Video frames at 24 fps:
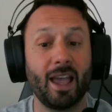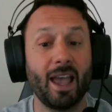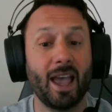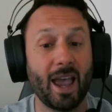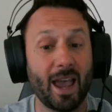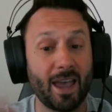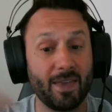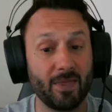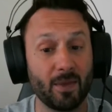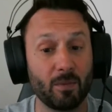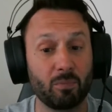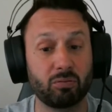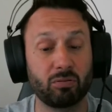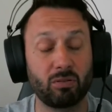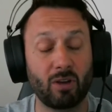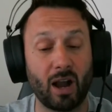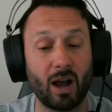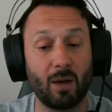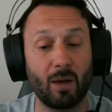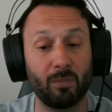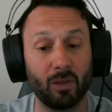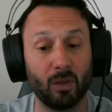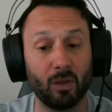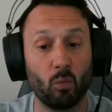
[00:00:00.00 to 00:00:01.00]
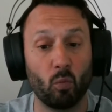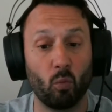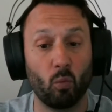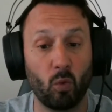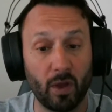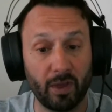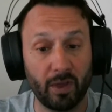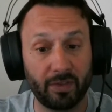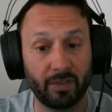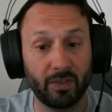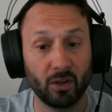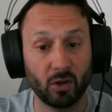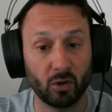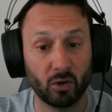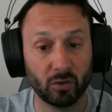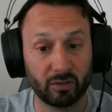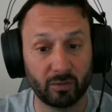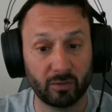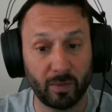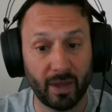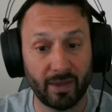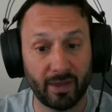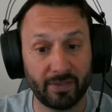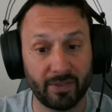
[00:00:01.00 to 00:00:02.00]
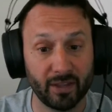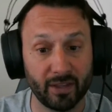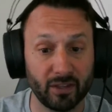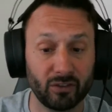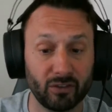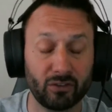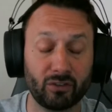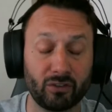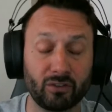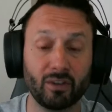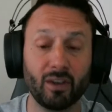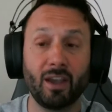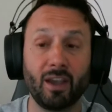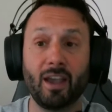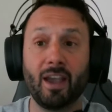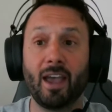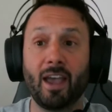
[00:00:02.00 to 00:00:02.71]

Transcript: and the problem with those methods,